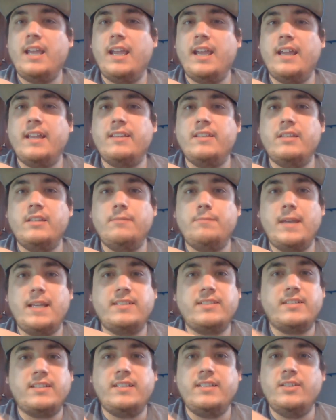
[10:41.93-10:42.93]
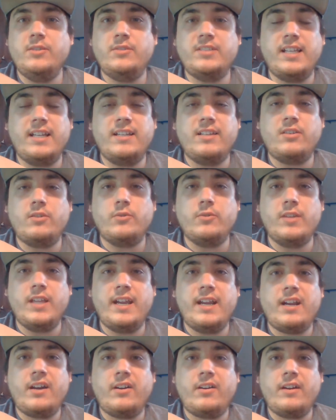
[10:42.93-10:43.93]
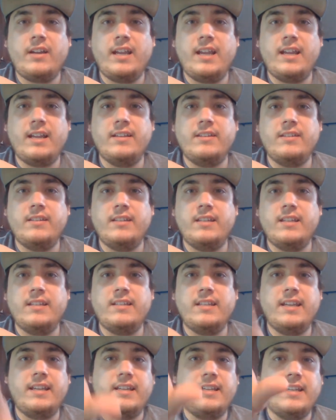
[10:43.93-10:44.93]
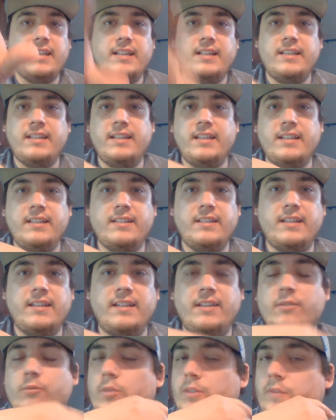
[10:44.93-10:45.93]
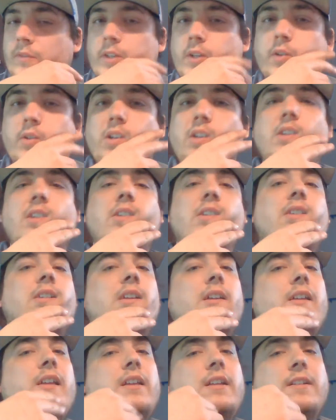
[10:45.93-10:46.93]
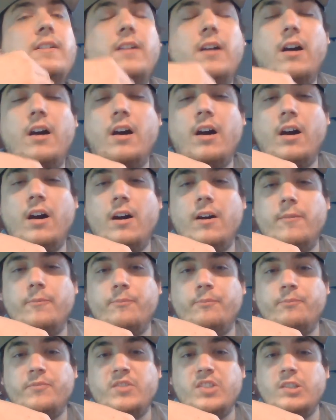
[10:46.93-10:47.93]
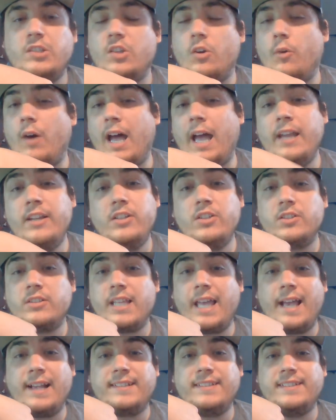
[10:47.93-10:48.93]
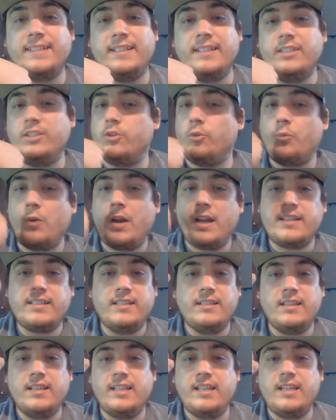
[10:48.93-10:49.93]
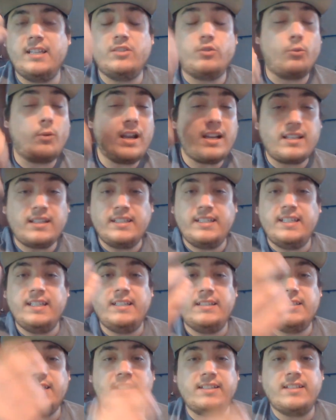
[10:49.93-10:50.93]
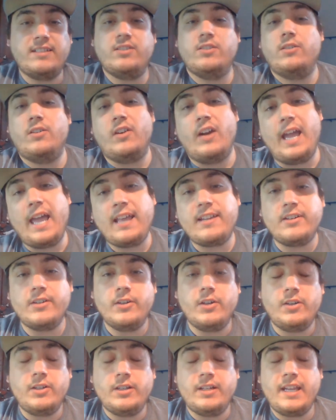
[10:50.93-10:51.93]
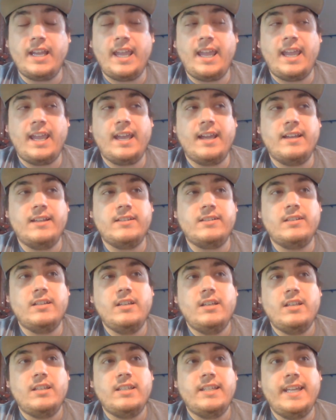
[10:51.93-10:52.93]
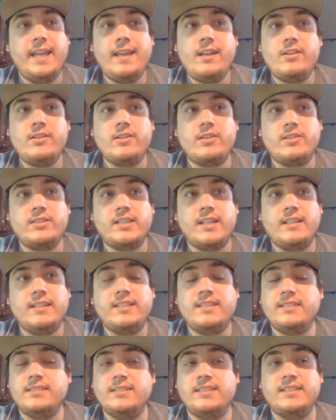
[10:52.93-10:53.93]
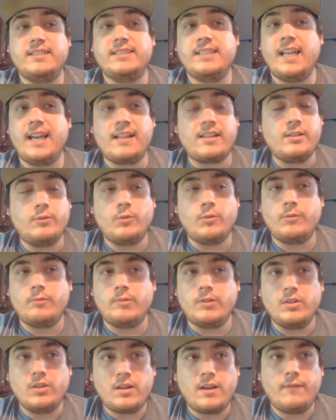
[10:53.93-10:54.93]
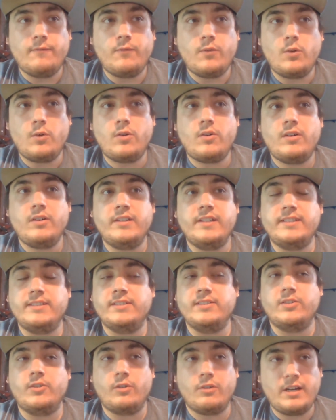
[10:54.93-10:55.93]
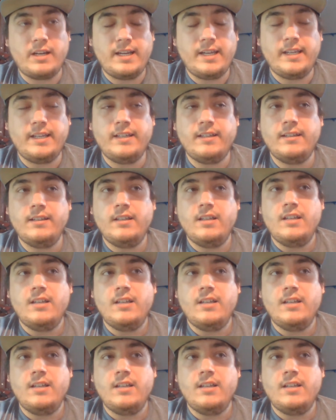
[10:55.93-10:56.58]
and basically you send it through there, and then they get it and they review it. Um, so I just accidentally directly directly sent it to their editor, and the editor said, "This is exactly what we're looking for. This is great."